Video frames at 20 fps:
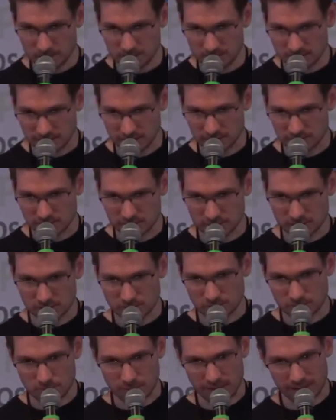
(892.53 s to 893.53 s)
Then you need
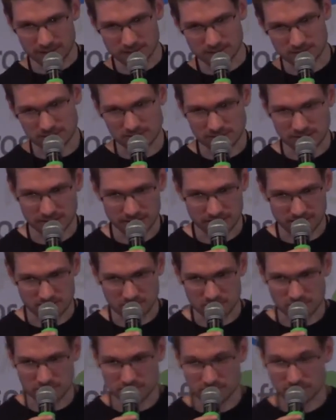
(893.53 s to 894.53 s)
to bind the
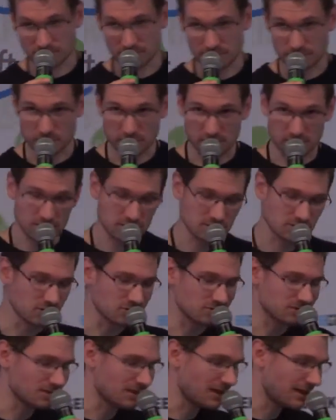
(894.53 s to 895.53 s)
SyncAdapter to the framework,
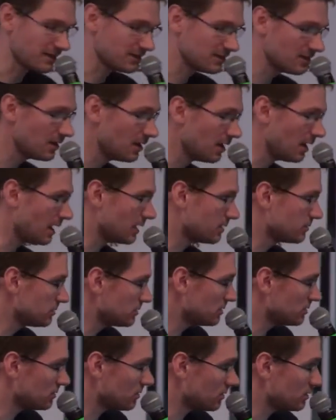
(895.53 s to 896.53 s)
just like Account
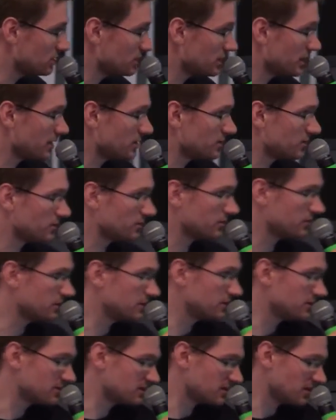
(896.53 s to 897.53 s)
Authenticator, you
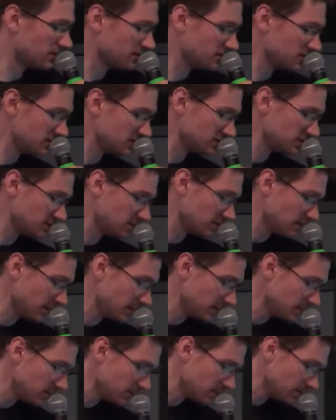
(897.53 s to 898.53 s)
need a service,
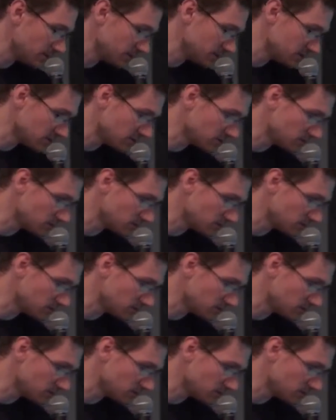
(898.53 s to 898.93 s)
and in the